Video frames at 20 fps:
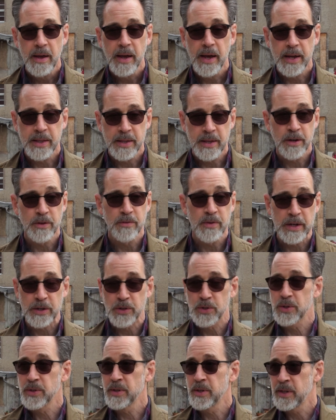And then
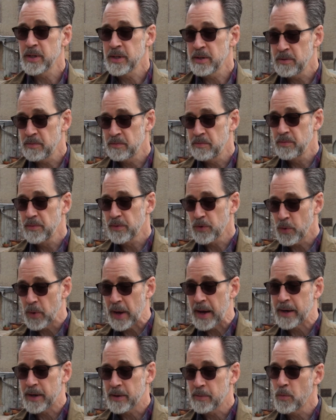eventually, through
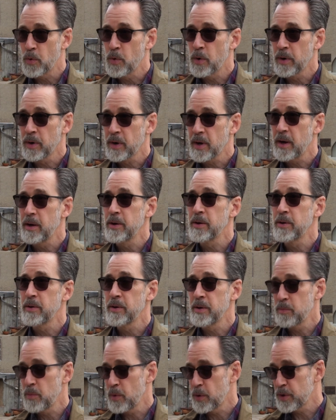adding more color
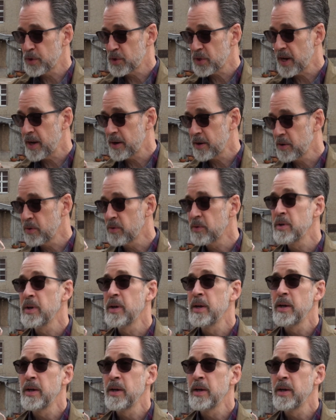and more shadow,